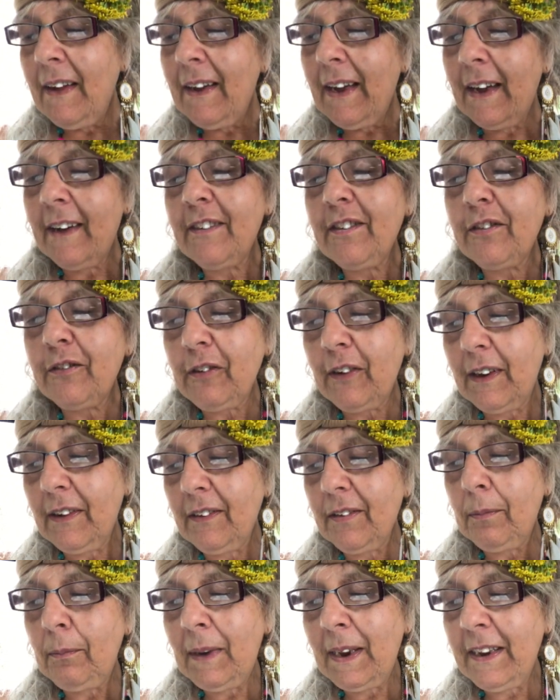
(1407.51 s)

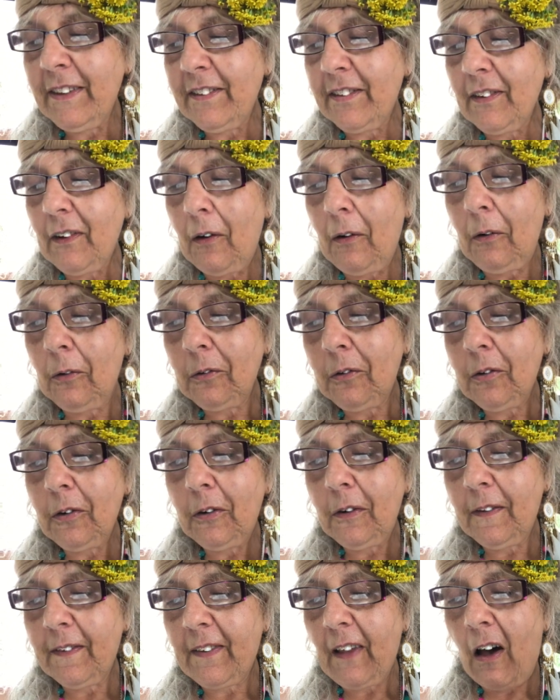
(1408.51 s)
Extremes meet, all
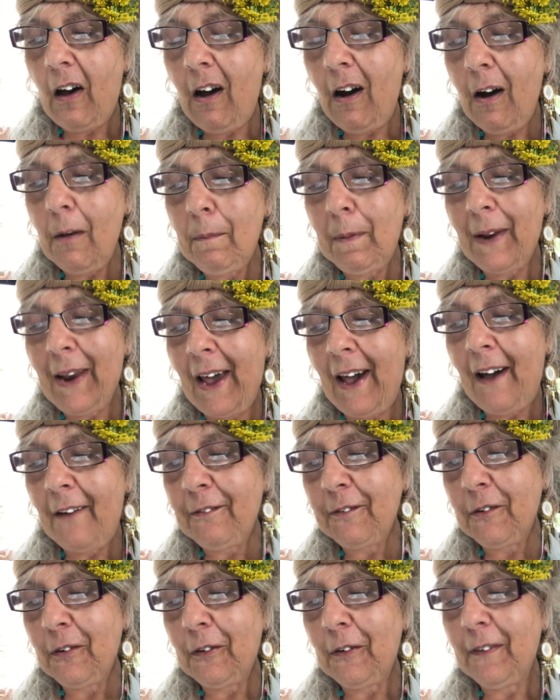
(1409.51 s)
truths are but
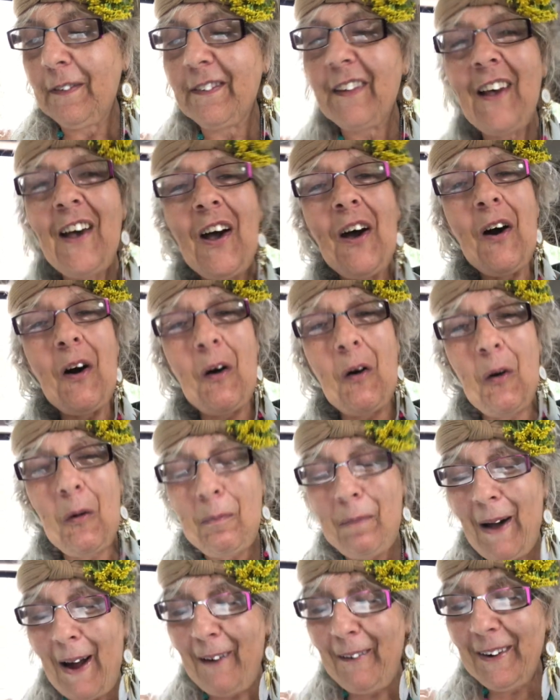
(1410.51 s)
half-truths. All
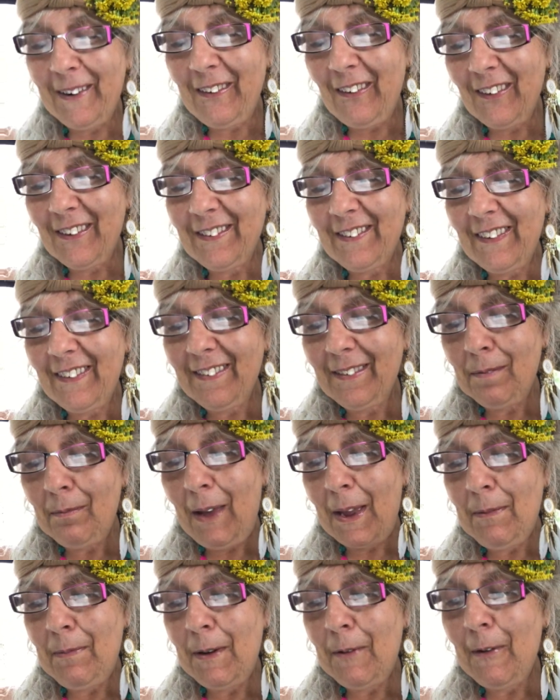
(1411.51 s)
paradoxes
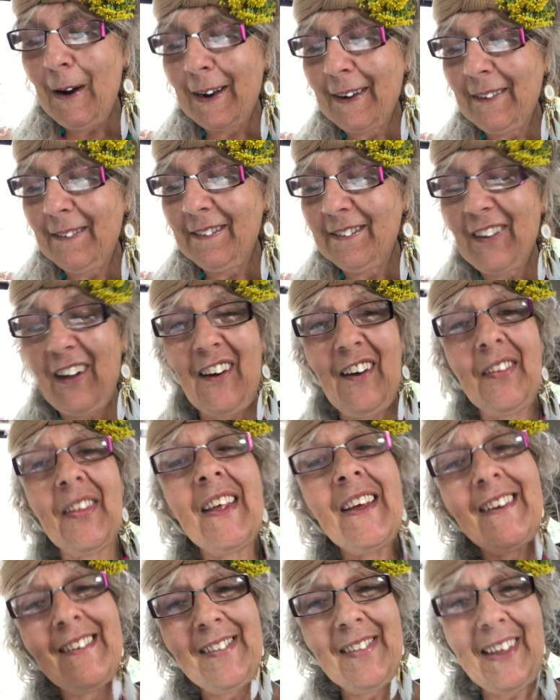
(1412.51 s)
may be reconciled.
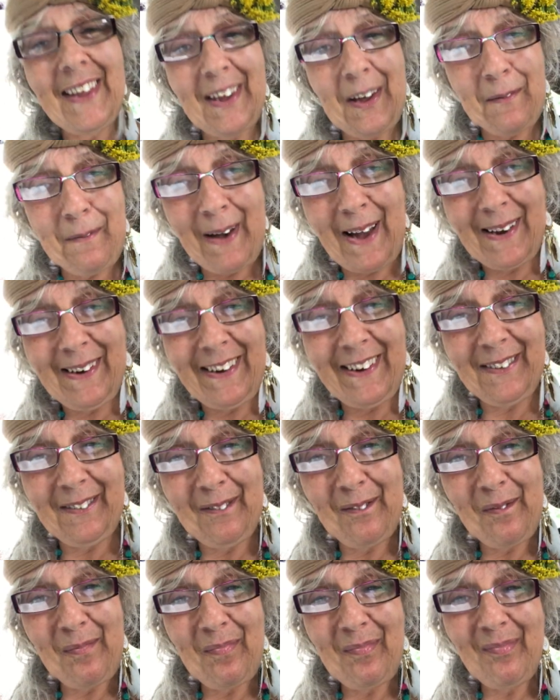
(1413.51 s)
The Kybalion.
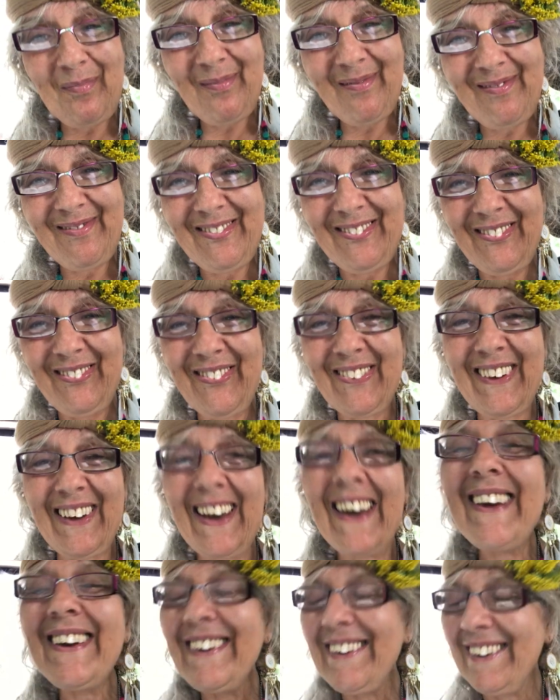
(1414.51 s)

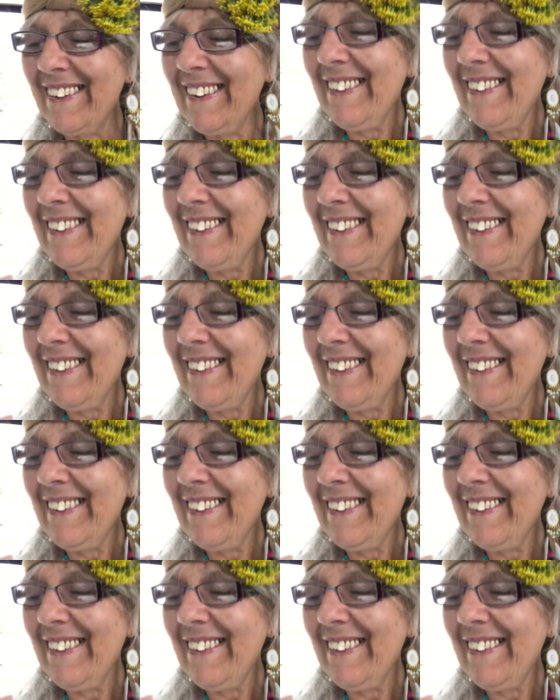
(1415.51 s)
Okay?